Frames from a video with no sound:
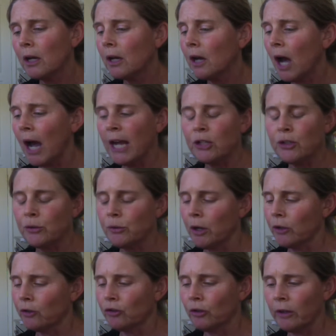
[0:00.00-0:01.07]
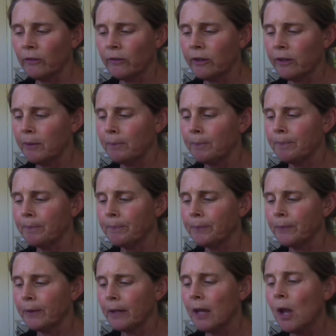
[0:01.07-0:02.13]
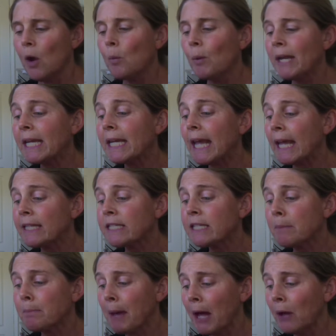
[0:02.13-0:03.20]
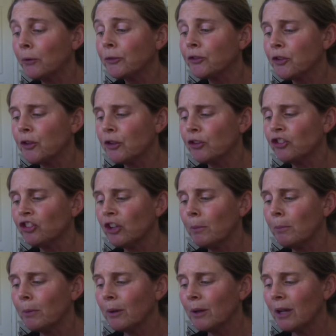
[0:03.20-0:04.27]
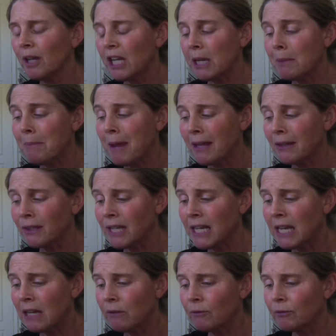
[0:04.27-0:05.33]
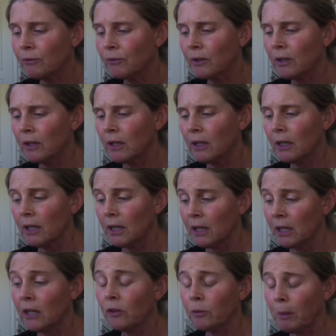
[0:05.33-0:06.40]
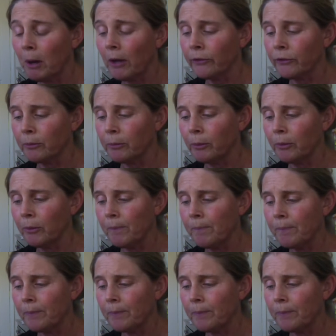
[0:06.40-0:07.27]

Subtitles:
"I do not trust him. When he gets the pelts to the ship, he may leave. It is possible."